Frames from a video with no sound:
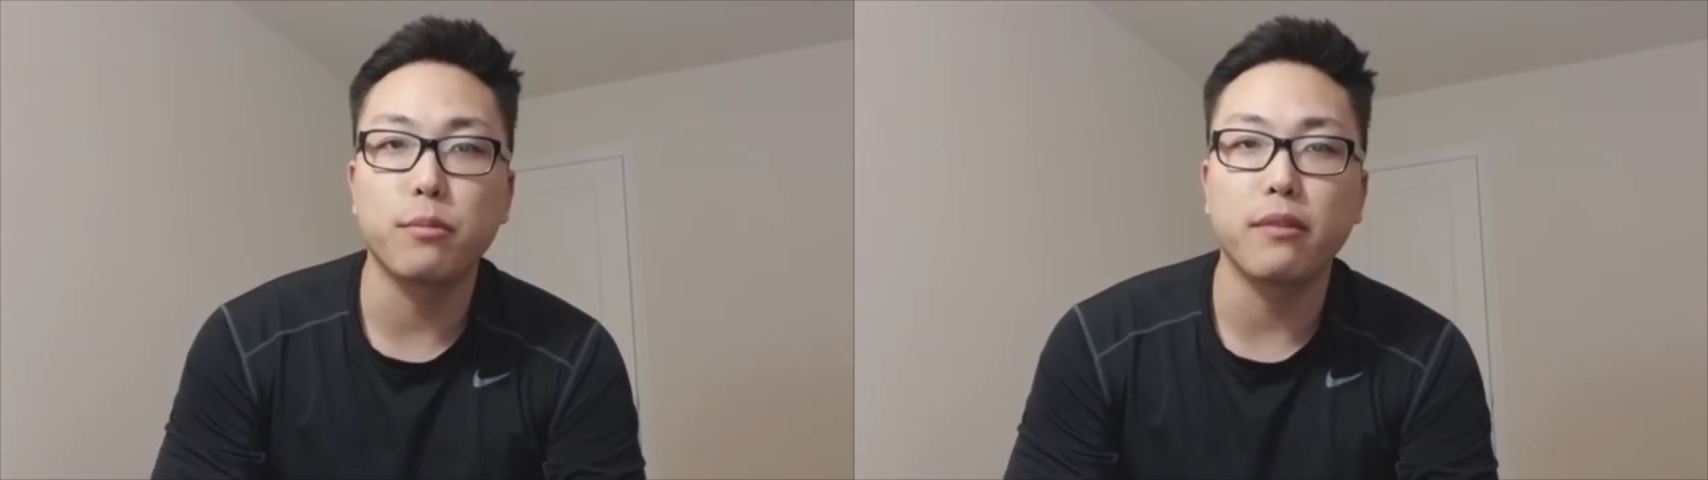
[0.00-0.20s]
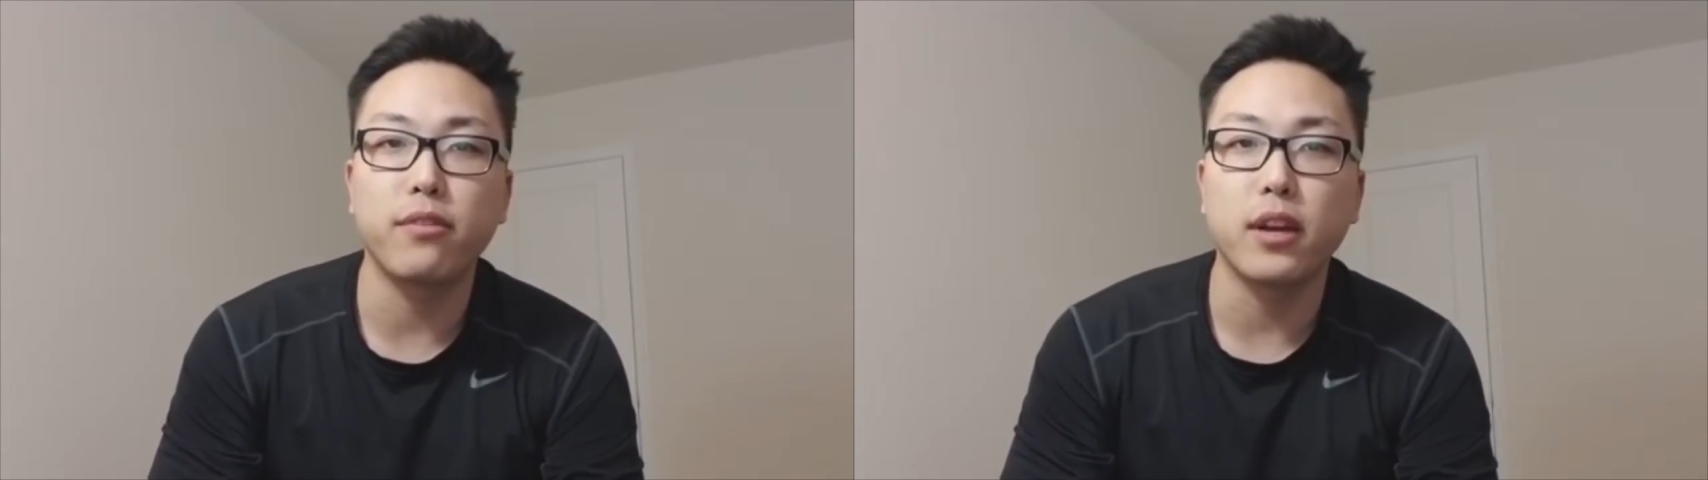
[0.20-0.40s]

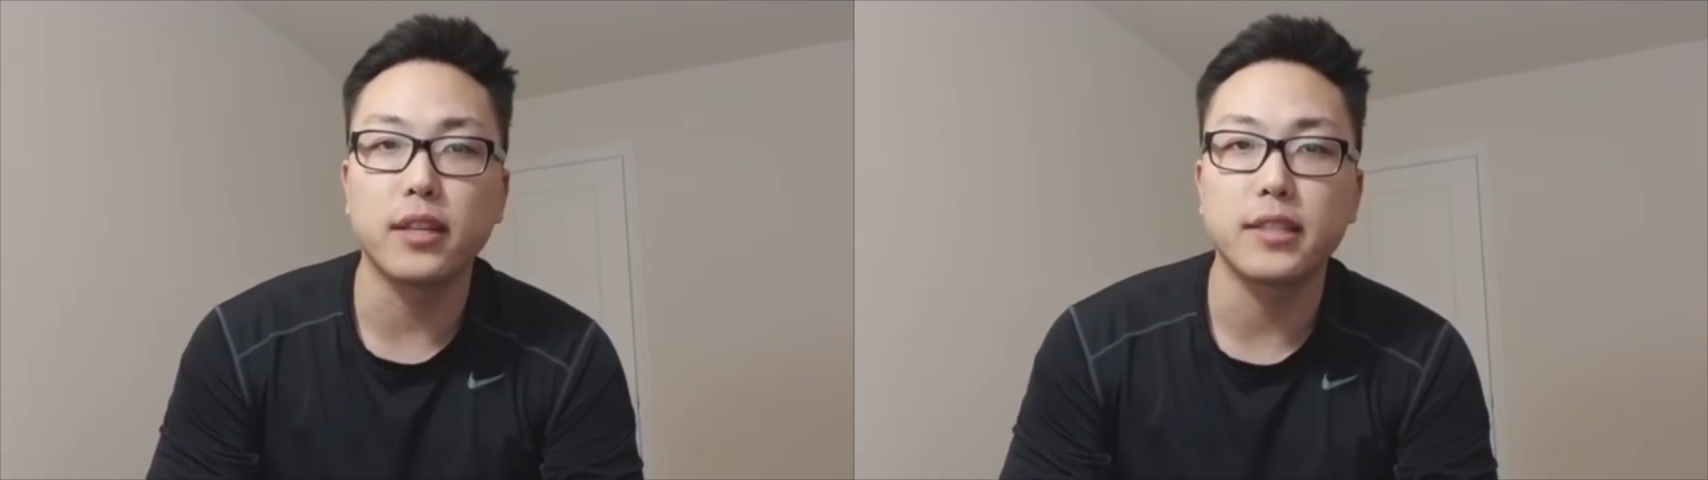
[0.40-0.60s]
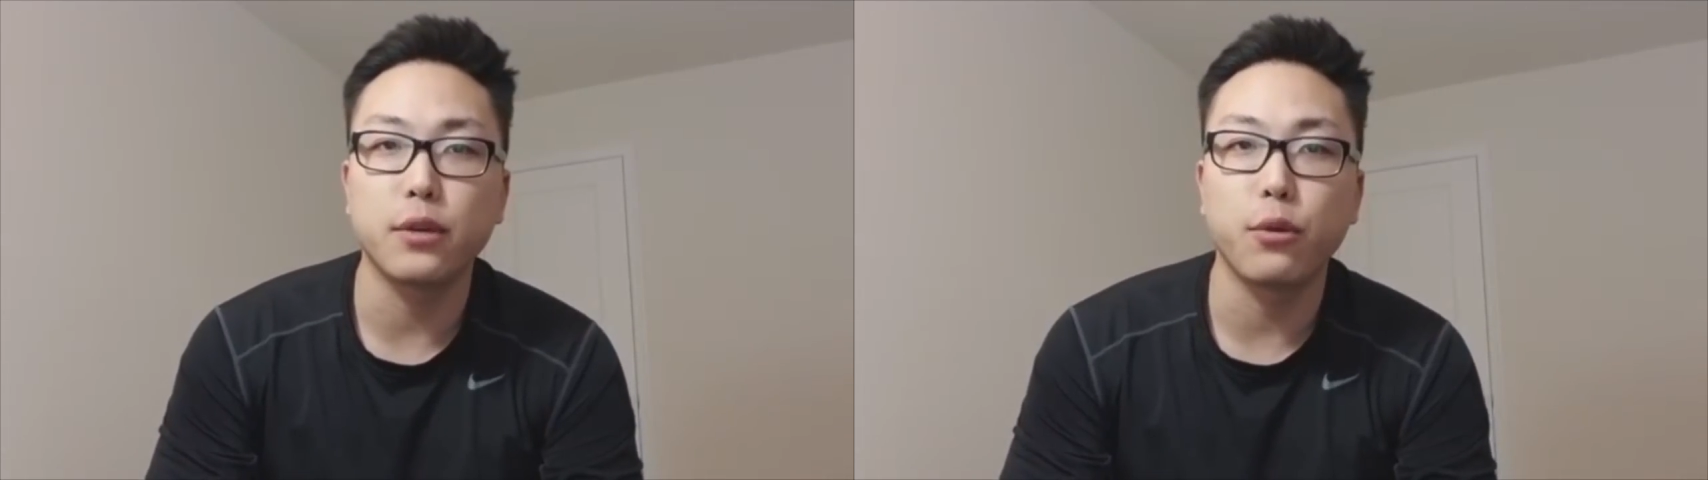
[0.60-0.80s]
my
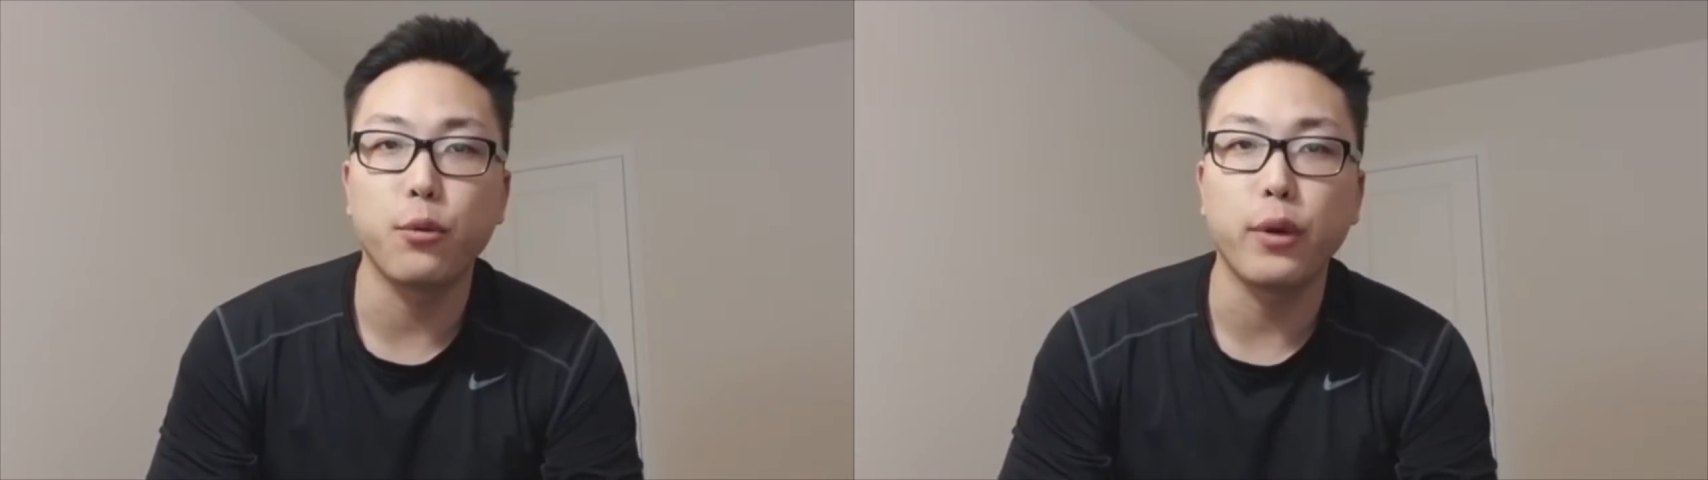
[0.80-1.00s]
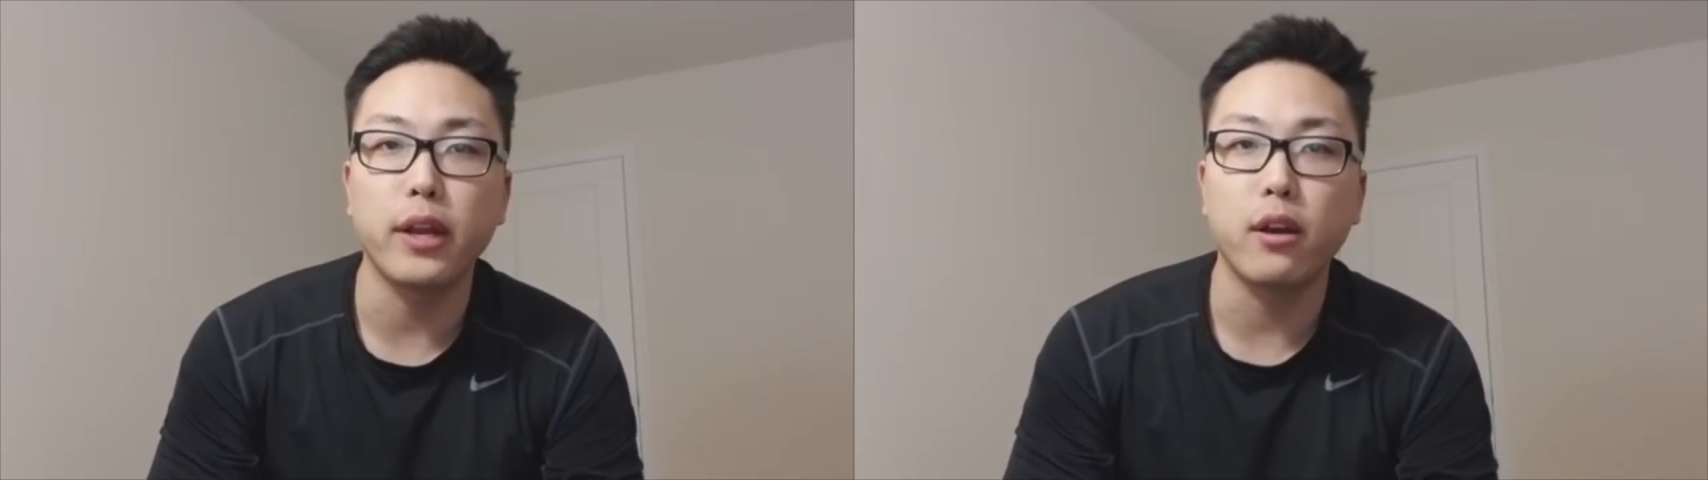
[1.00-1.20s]
fiance we
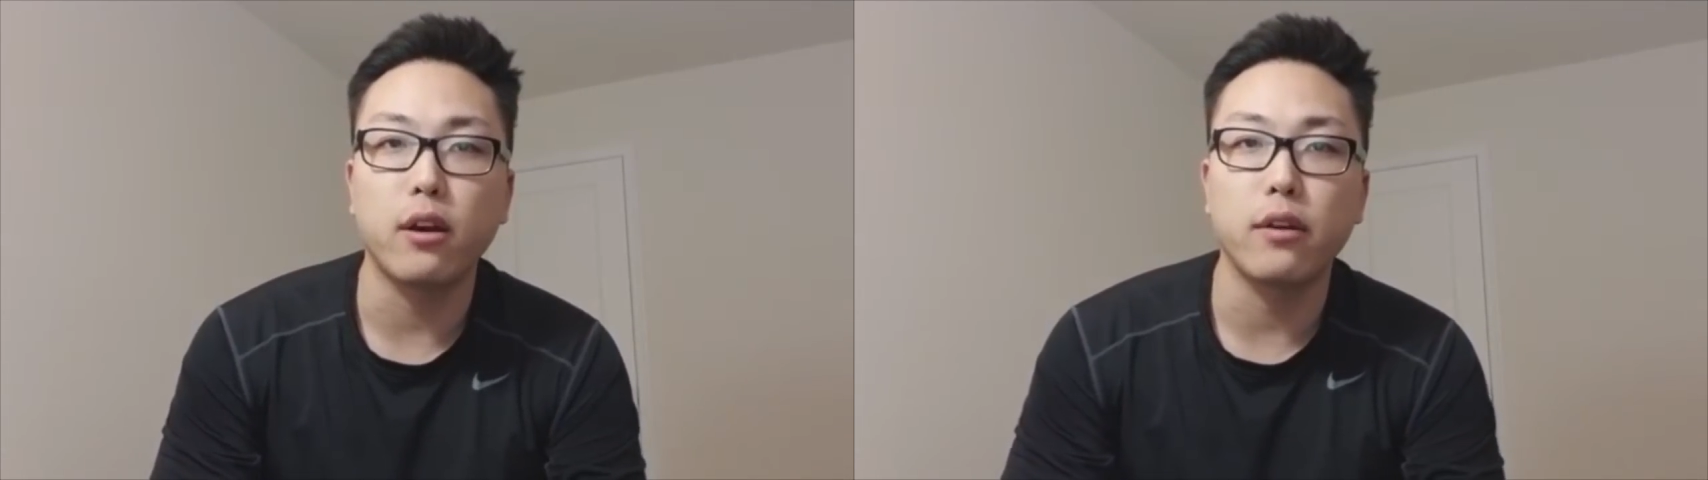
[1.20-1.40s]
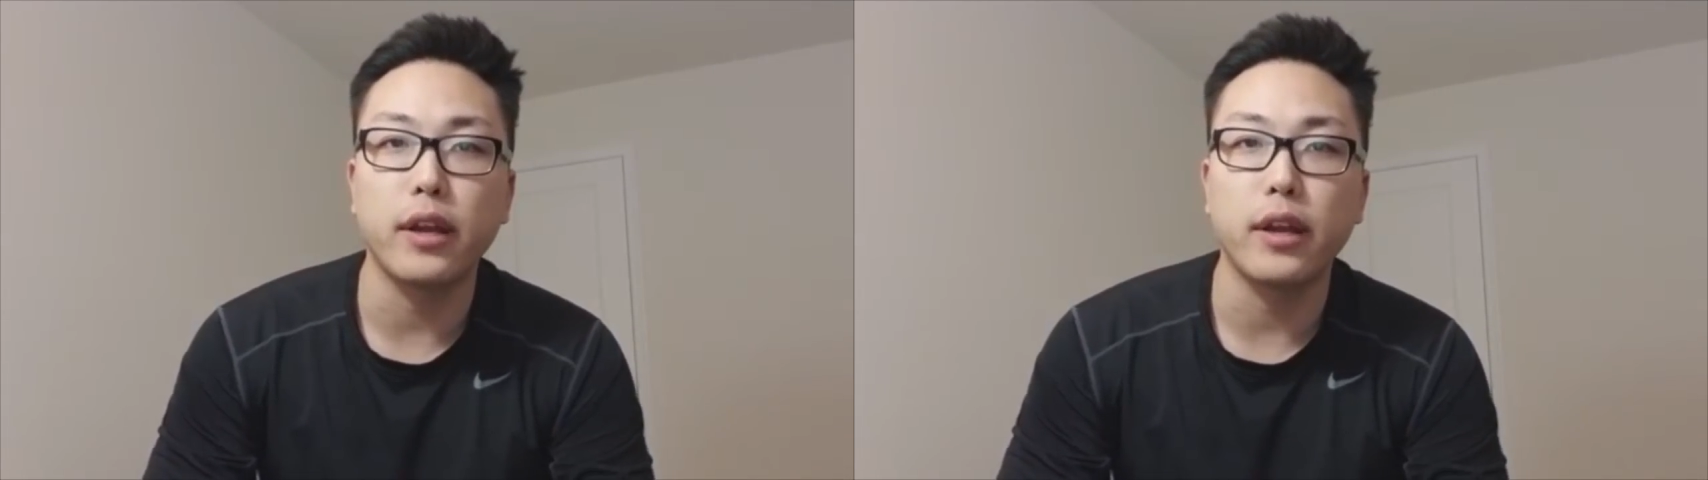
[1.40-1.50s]
went on